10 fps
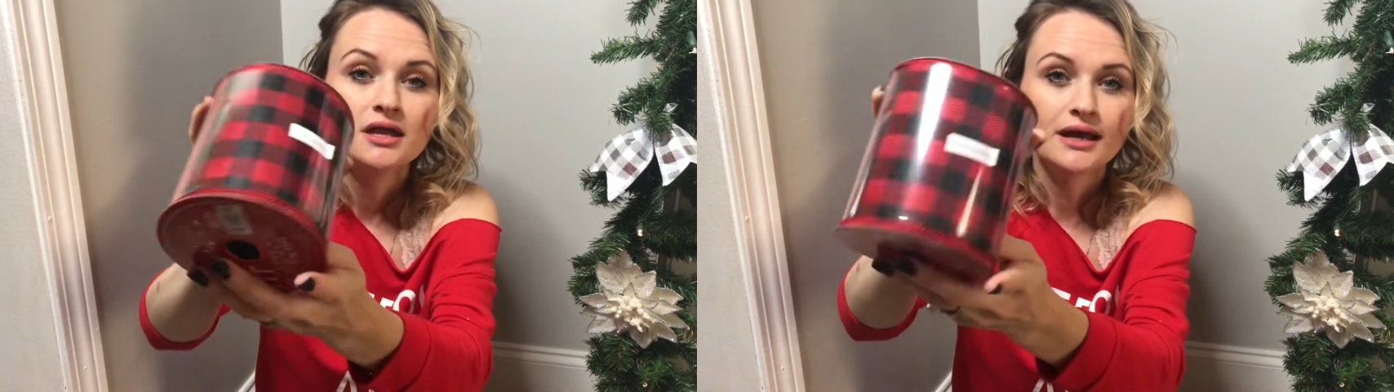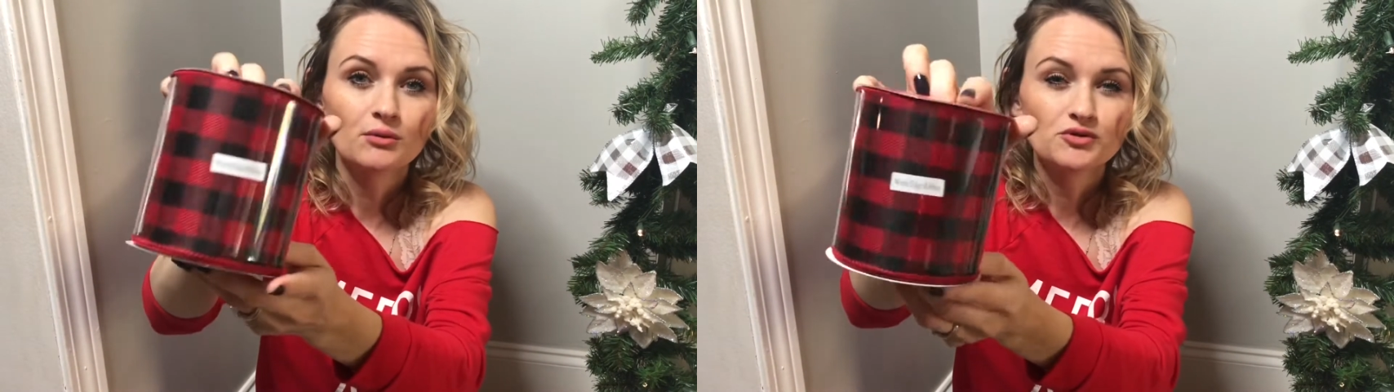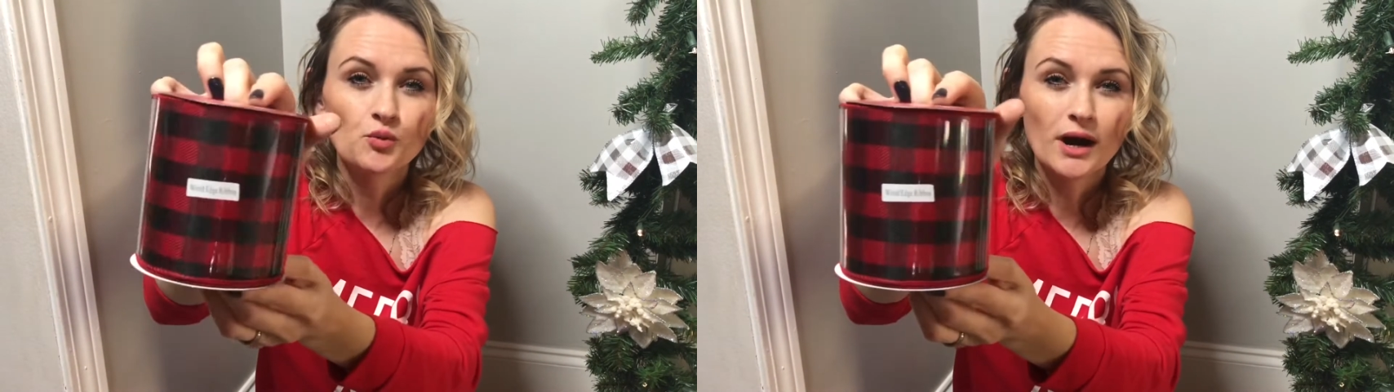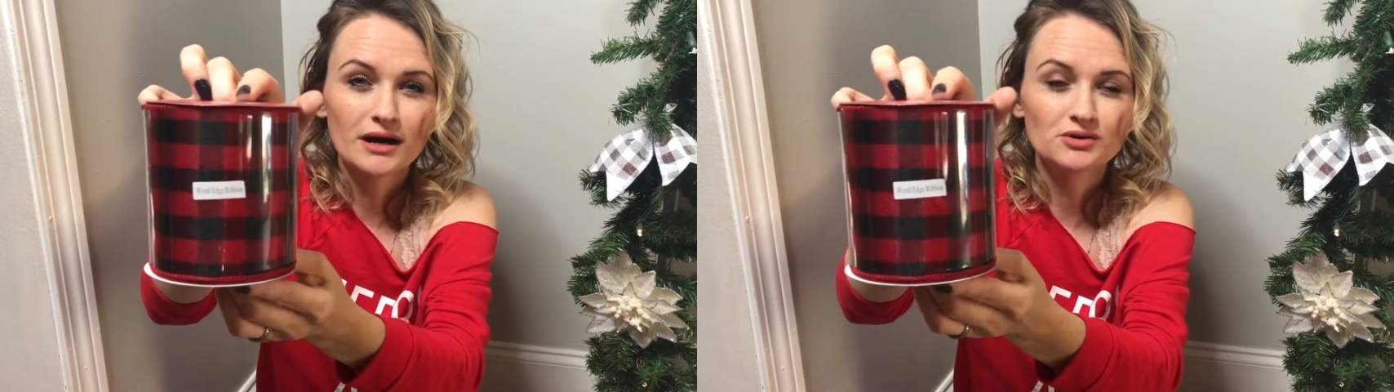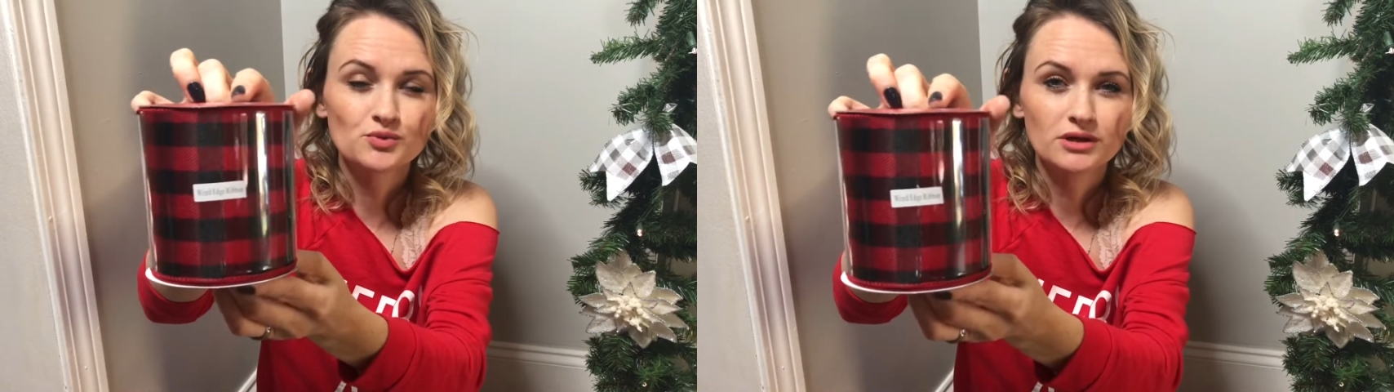now with
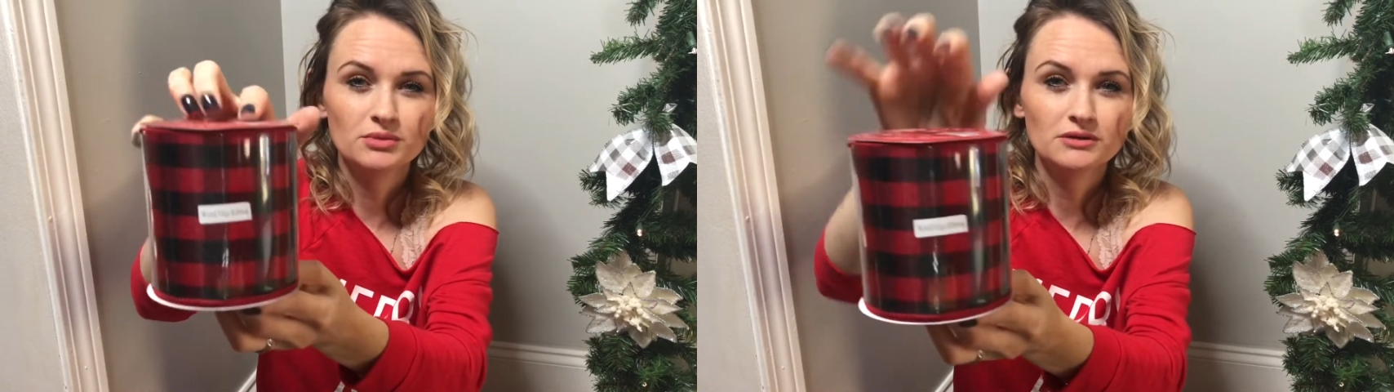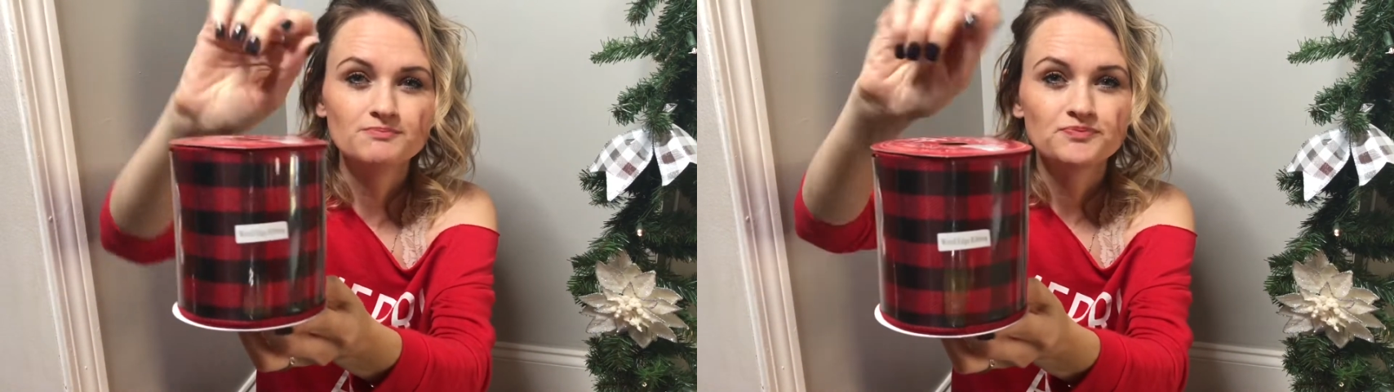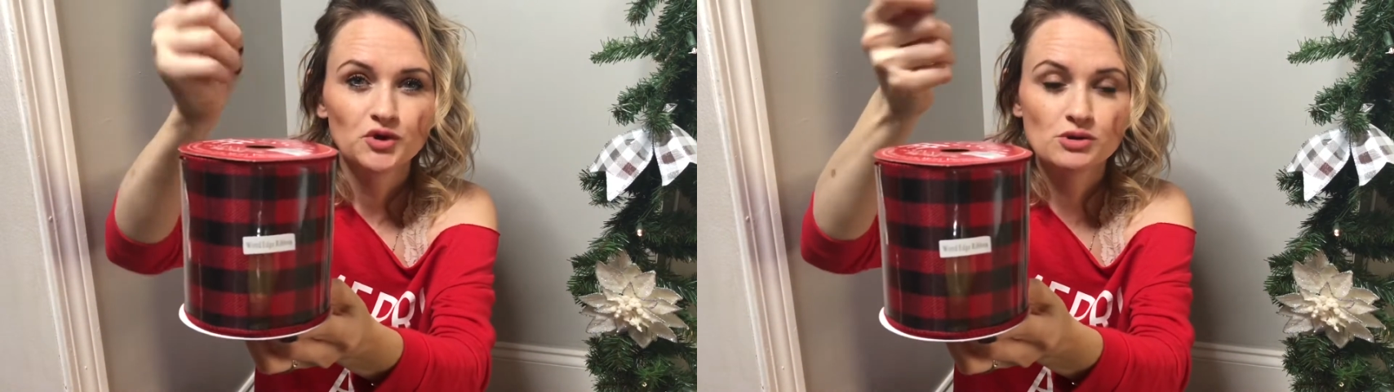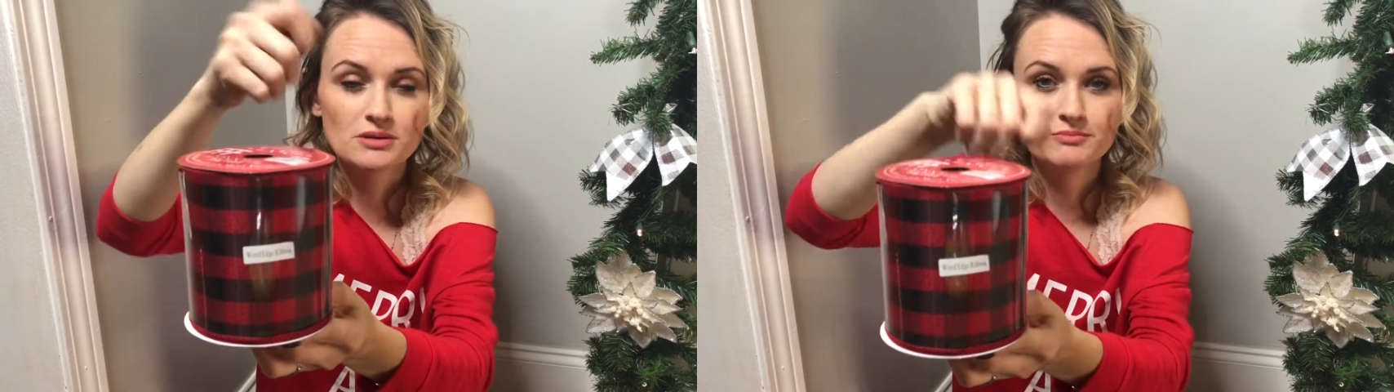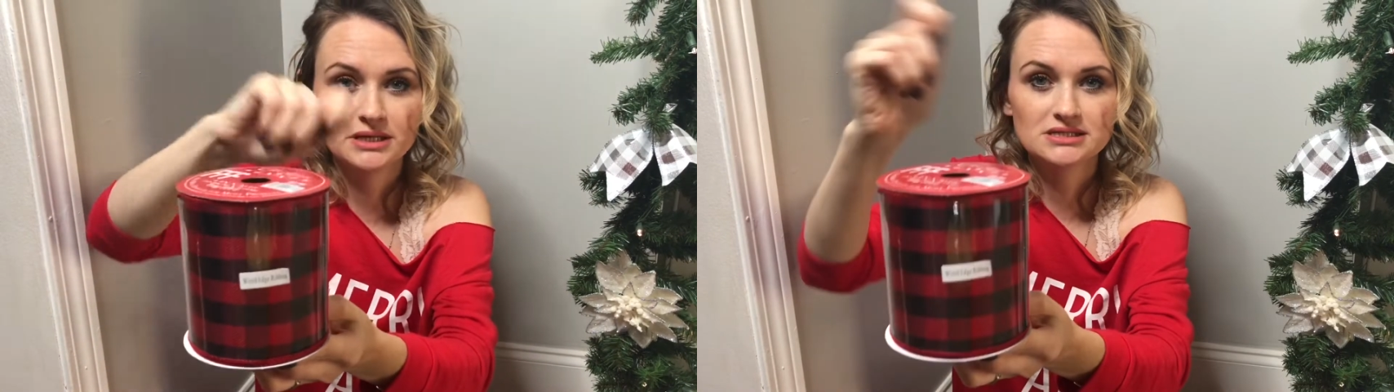wired ribbon, you
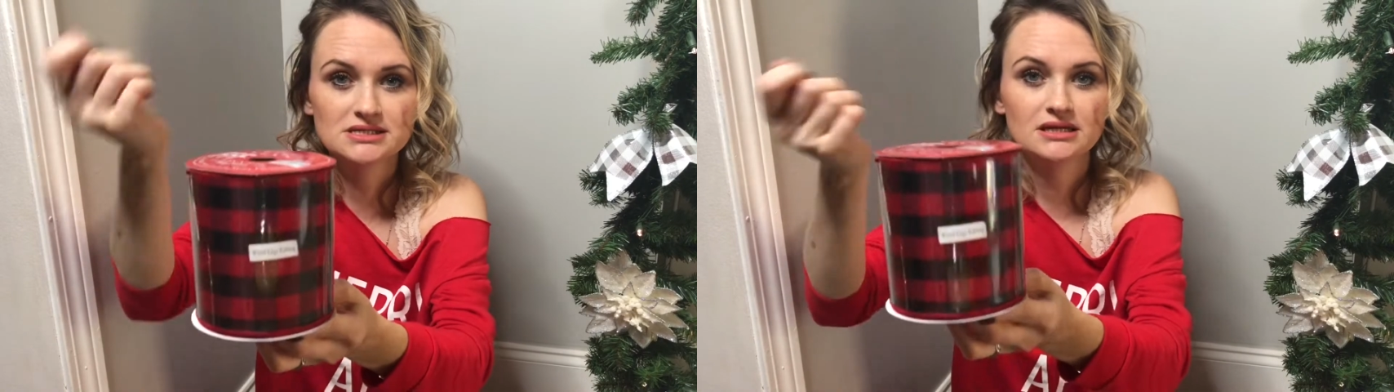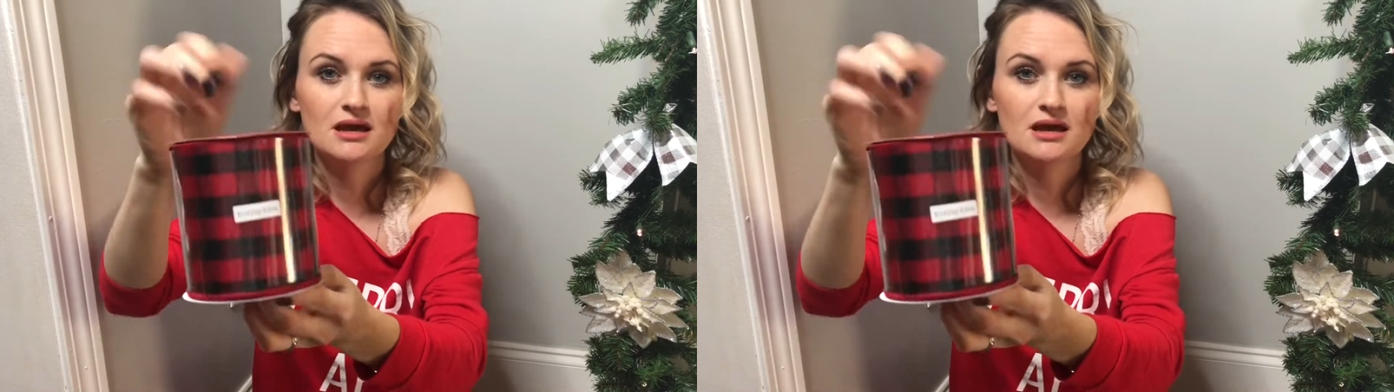can bend it